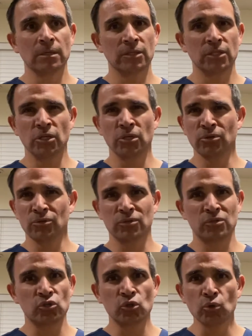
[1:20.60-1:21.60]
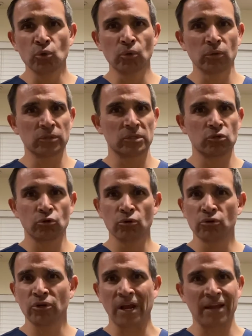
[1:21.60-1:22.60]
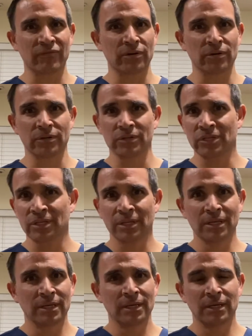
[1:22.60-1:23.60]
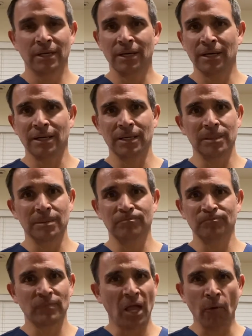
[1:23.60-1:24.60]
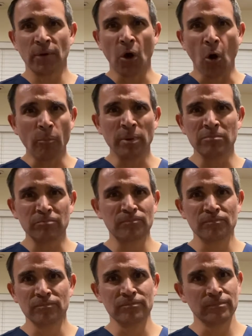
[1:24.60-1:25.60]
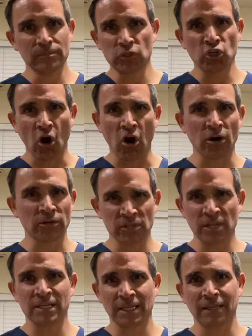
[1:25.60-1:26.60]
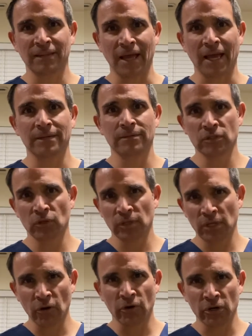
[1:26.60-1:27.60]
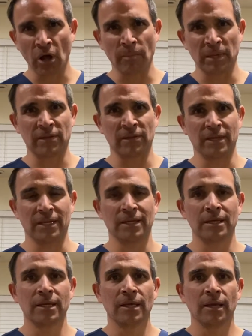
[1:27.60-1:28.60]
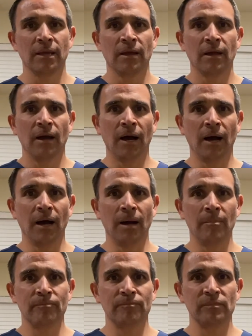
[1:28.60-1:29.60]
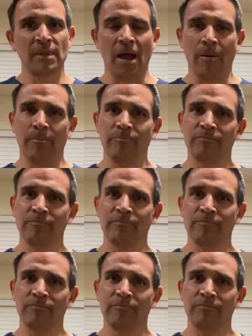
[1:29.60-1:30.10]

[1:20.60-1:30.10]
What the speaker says: use tools, screwdrivers, how we open jars, things like that. So the ergonomic thing. Now,